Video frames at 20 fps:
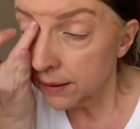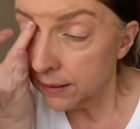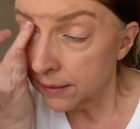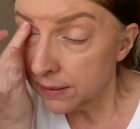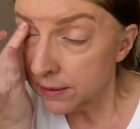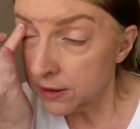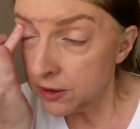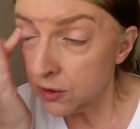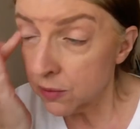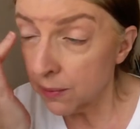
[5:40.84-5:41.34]

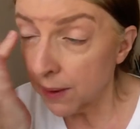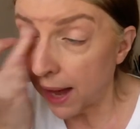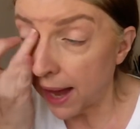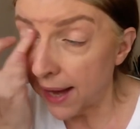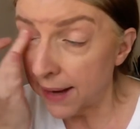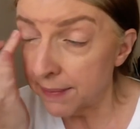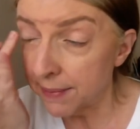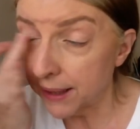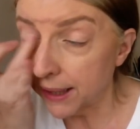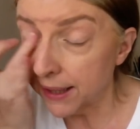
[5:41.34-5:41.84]
It's too
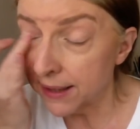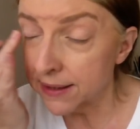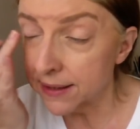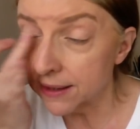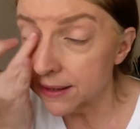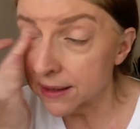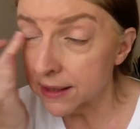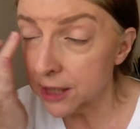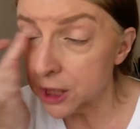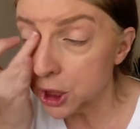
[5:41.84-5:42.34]
bad because
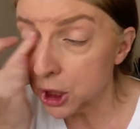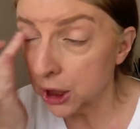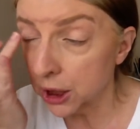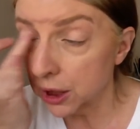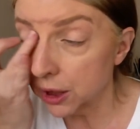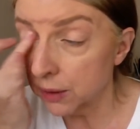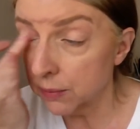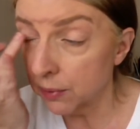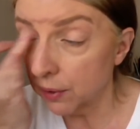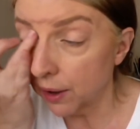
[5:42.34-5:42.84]
it's such a
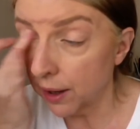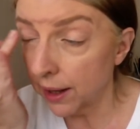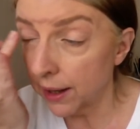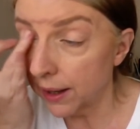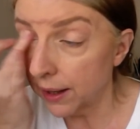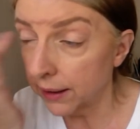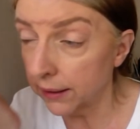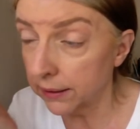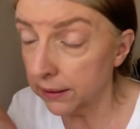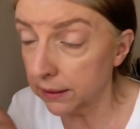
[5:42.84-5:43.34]
good
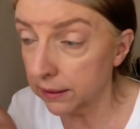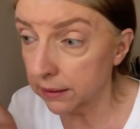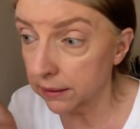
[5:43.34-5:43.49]
product.